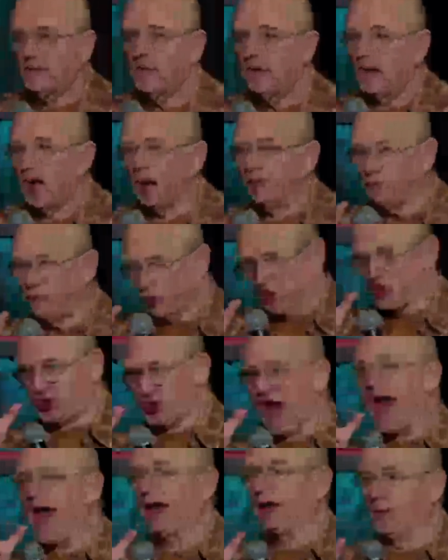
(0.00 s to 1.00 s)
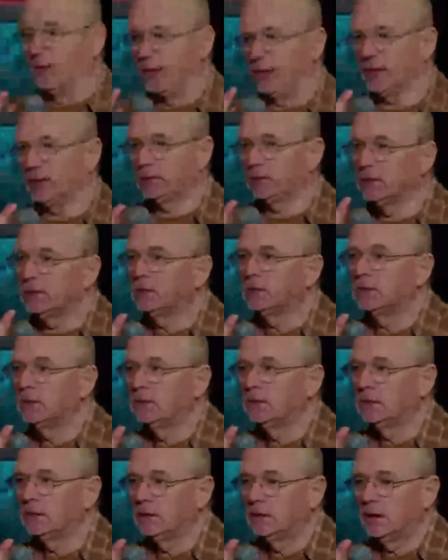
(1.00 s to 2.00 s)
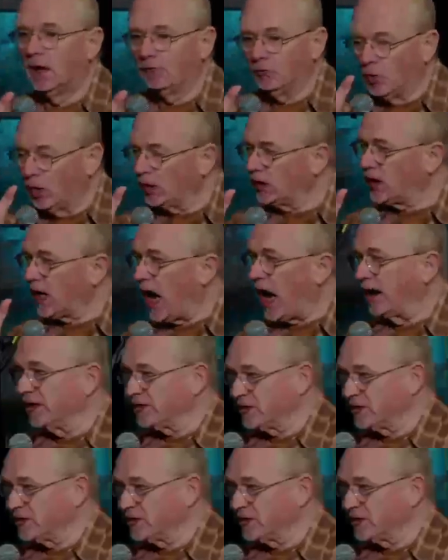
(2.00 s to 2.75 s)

a foreshadowing of what God is